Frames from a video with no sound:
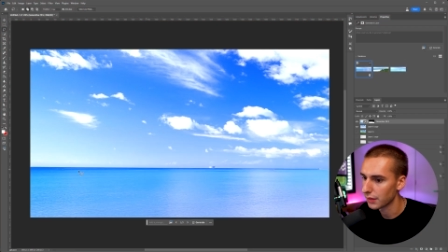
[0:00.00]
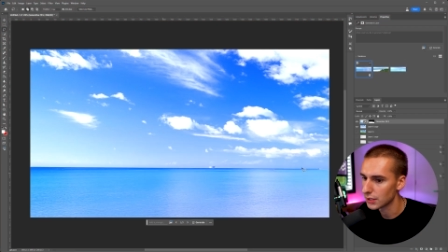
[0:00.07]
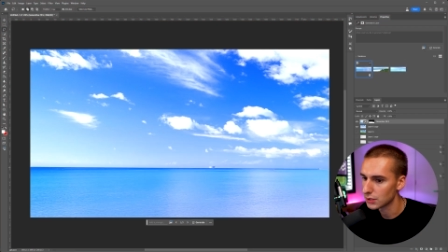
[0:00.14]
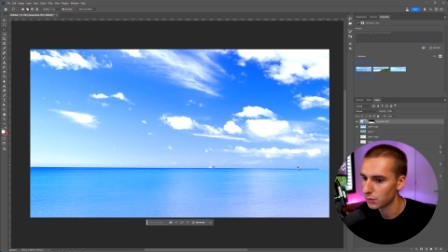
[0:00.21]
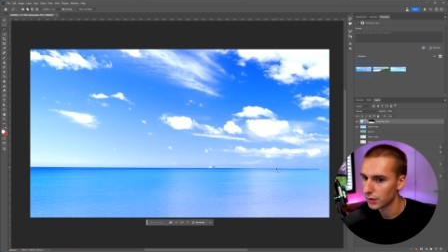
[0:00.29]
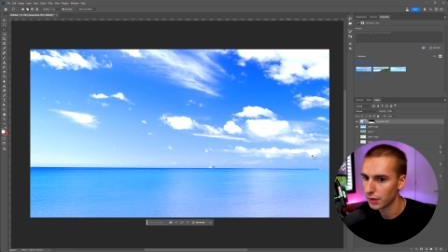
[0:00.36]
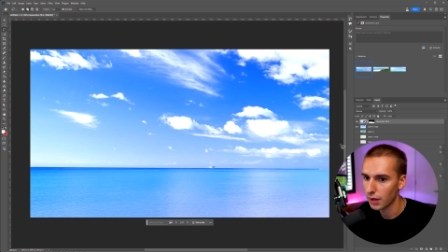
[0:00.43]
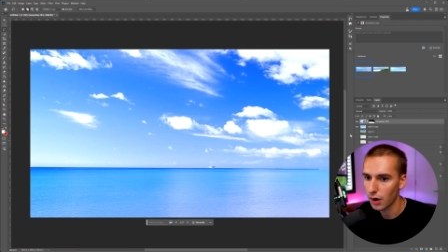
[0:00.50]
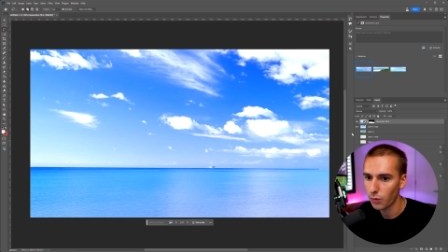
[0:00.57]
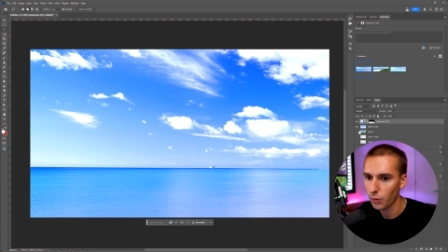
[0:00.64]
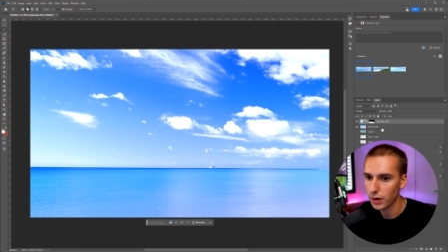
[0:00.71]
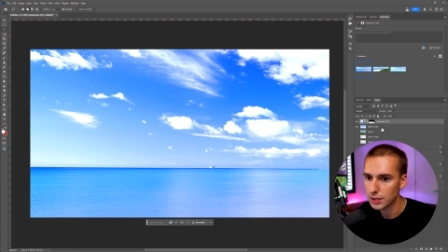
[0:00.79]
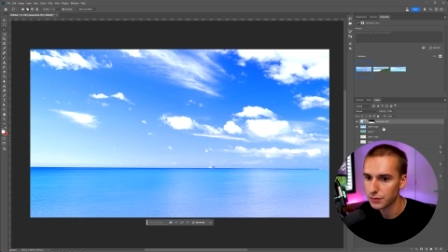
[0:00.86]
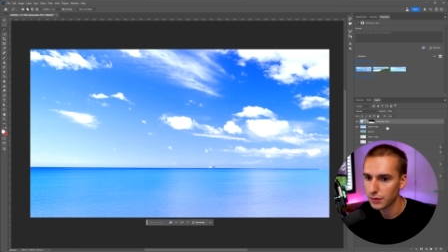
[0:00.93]
This one
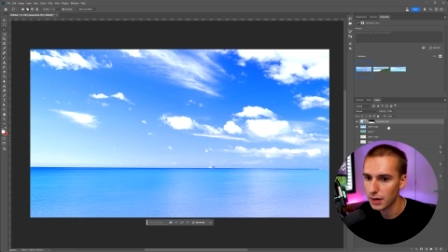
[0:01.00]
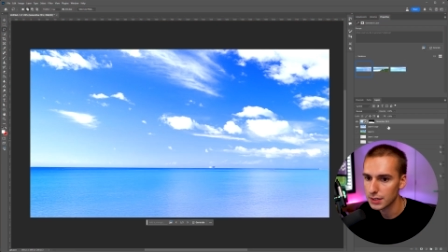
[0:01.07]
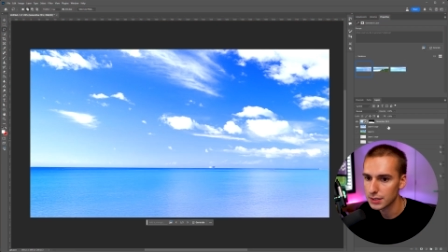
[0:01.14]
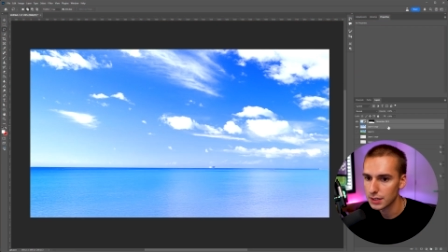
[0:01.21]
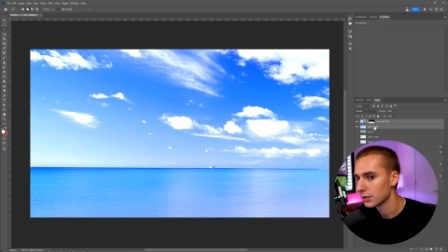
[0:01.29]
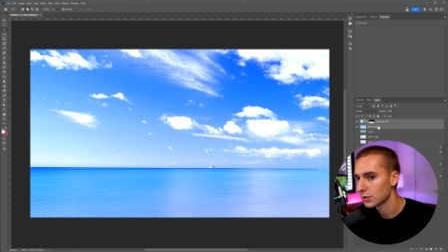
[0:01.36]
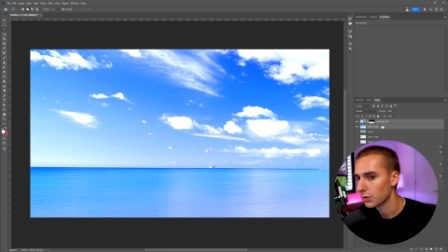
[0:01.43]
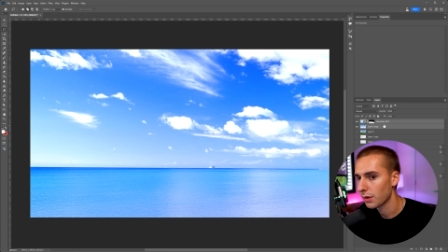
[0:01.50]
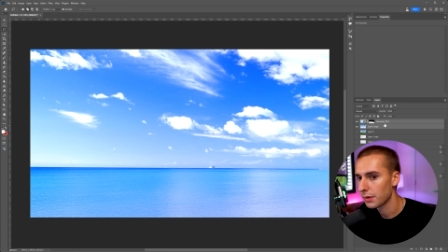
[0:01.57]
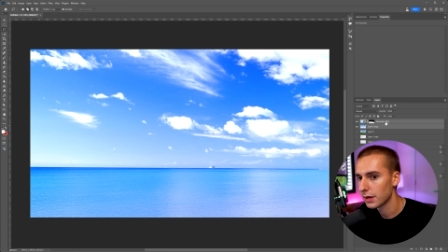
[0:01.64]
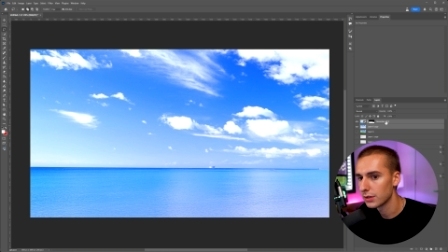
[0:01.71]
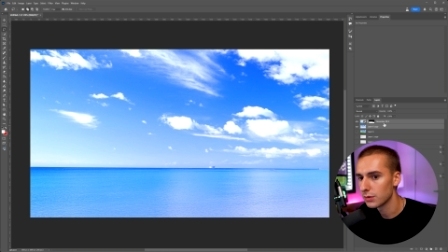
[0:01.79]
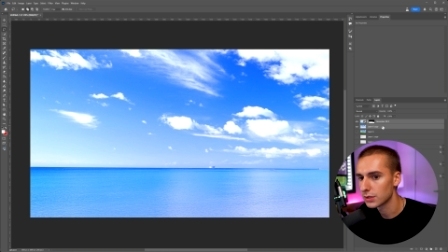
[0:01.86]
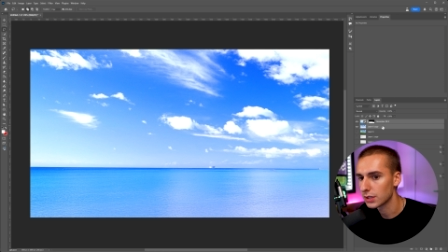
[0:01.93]
works for us. So what I'm
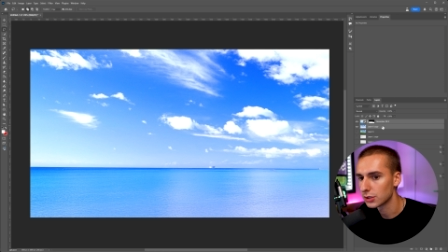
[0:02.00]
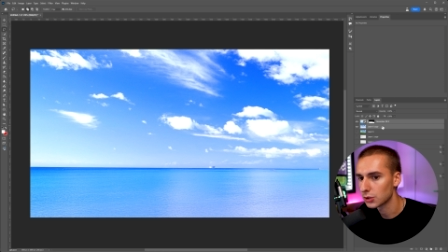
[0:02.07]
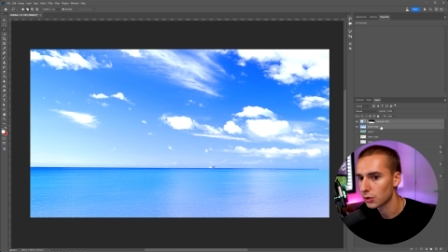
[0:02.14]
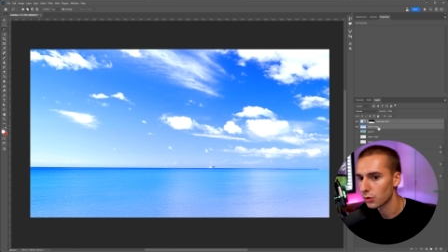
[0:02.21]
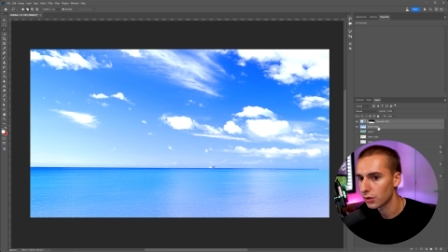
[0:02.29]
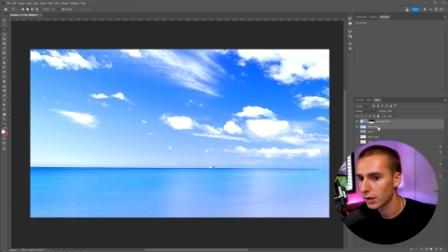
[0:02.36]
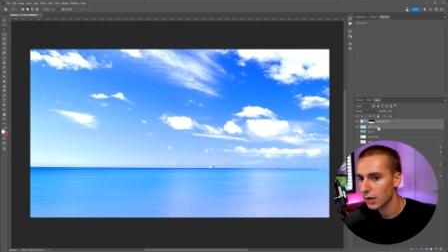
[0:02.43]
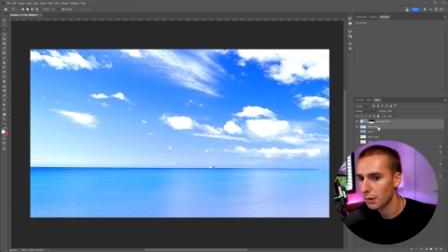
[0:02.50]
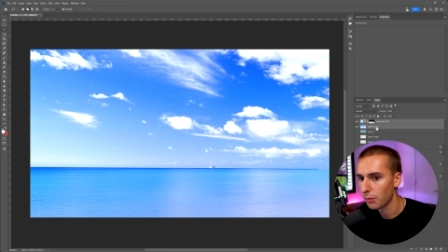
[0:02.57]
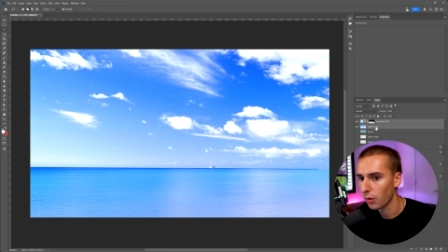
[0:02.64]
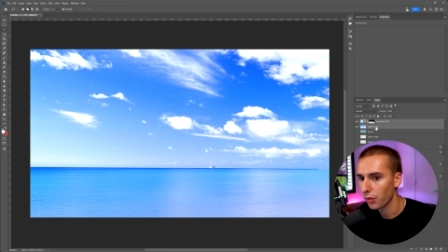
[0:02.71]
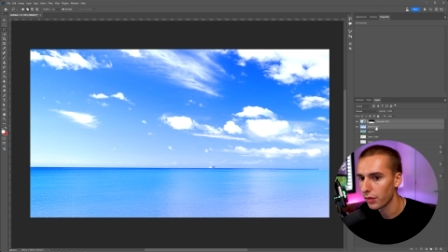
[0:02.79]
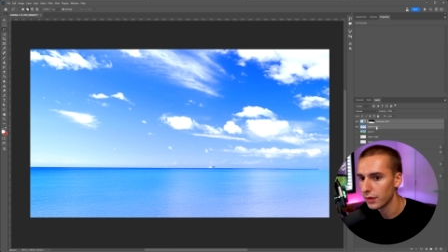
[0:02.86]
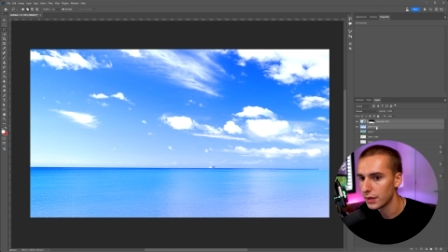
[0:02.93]
gonna do is control click on
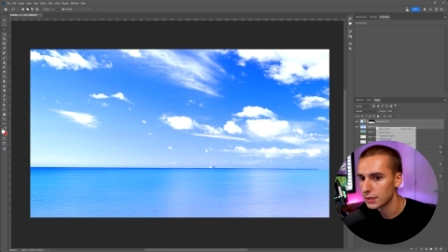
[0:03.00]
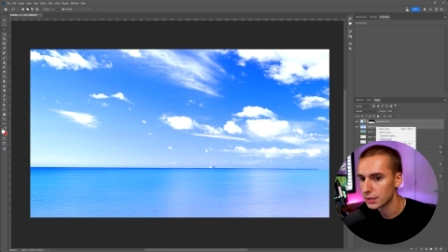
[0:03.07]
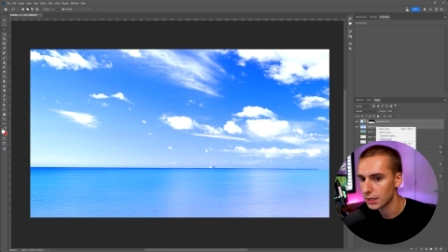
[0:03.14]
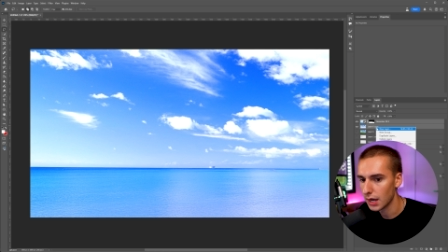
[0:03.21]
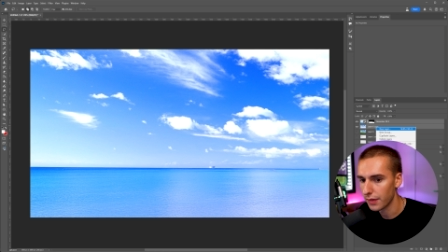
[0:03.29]
both of these